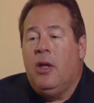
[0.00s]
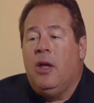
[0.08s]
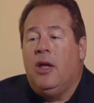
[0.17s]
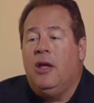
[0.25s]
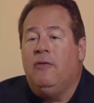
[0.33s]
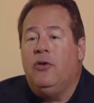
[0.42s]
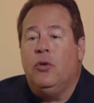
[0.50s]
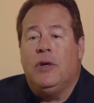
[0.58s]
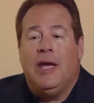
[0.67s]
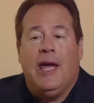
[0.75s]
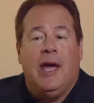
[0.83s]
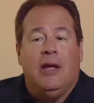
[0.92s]
If you
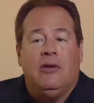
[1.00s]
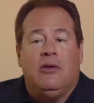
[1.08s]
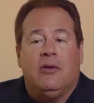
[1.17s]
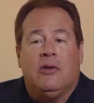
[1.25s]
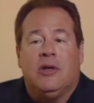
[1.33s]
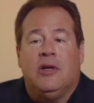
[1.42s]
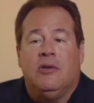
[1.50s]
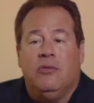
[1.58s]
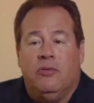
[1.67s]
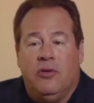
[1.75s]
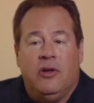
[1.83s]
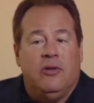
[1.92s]
can't
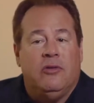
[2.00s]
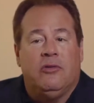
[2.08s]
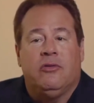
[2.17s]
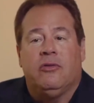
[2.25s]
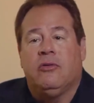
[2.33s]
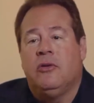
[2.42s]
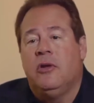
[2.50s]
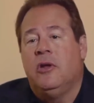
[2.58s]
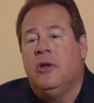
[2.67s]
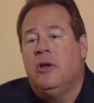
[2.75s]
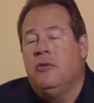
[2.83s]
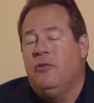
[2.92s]
convince
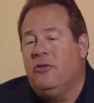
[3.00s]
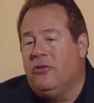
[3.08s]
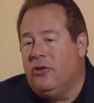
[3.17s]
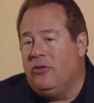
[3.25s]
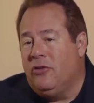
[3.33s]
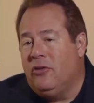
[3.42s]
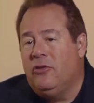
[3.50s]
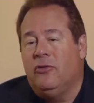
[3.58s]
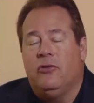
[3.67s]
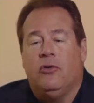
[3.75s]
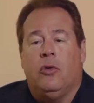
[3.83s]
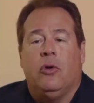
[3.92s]

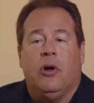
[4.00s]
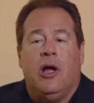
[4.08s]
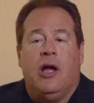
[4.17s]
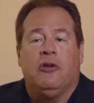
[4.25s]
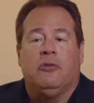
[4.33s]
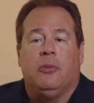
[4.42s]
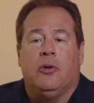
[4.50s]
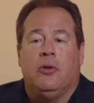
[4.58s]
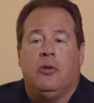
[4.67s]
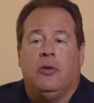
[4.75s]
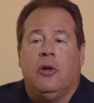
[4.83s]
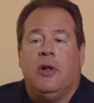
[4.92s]
physicians or a
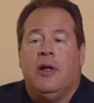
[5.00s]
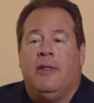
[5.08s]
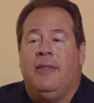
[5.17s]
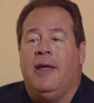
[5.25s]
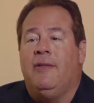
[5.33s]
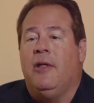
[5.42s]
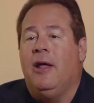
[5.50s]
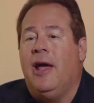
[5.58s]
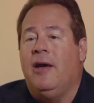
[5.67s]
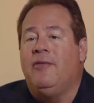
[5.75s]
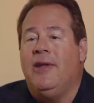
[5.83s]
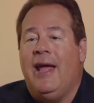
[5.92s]
hospital that they'll
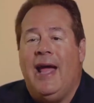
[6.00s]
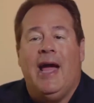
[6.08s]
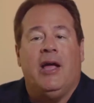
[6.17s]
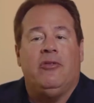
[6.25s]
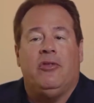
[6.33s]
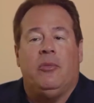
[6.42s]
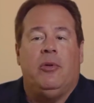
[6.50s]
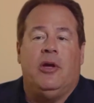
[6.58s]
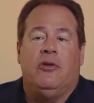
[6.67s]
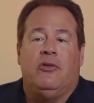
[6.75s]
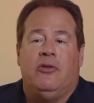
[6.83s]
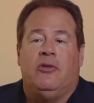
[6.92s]
have to ask the
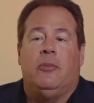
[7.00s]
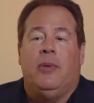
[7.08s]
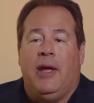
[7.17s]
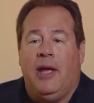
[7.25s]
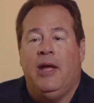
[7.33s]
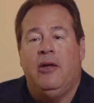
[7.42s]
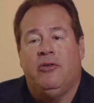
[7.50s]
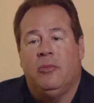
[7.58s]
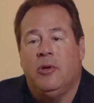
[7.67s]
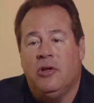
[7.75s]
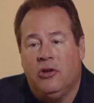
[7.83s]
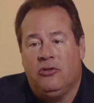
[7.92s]
patient to pay some
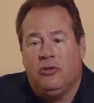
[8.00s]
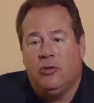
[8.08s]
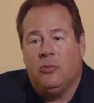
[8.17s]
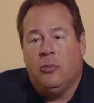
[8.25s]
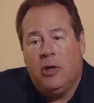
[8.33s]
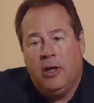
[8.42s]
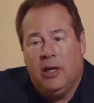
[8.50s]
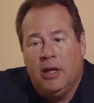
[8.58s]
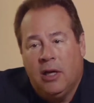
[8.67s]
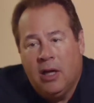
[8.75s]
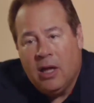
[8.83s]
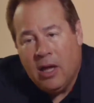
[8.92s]
additional money
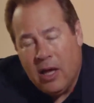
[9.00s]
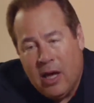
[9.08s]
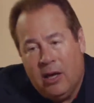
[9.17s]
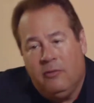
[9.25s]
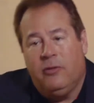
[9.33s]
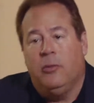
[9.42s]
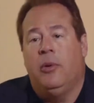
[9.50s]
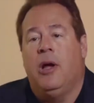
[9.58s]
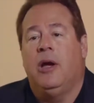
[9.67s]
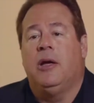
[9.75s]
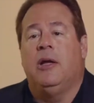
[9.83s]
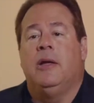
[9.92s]
out of their
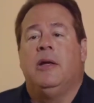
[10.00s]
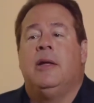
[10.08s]
pocket,